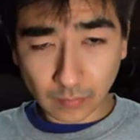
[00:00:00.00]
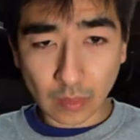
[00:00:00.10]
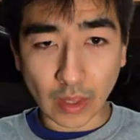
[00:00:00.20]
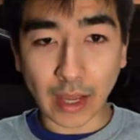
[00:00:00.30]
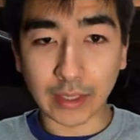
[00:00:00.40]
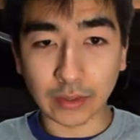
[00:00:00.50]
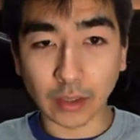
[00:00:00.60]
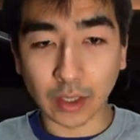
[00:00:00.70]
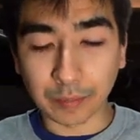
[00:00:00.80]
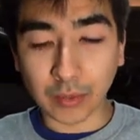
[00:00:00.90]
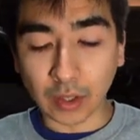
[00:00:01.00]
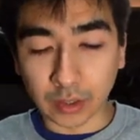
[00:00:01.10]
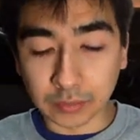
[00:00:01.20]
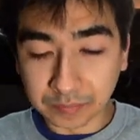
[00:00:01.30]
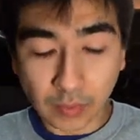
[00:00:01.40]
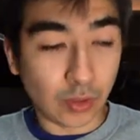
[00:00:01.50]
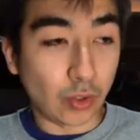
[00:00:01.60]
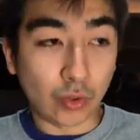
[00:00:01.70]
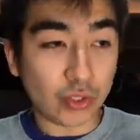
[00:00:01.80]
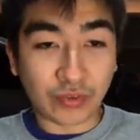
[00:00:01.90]
and you
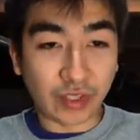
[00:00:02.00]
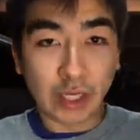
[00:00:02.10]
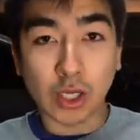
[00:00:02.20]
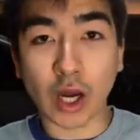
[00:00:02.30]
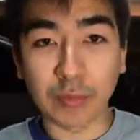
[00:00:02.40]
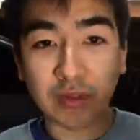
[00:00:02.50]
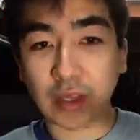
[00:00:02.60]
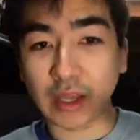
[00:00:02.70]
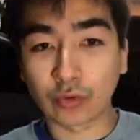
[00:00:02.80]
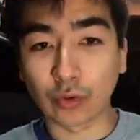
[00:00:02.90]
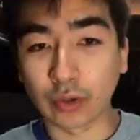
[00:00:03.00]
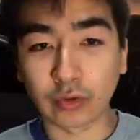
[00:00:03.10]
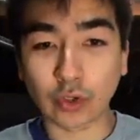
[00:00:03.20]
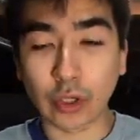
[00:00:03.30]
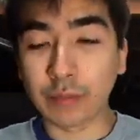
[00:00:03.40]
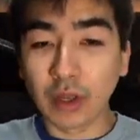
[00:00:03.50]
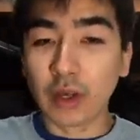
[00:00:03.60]
know, just see the comments I get through the stream,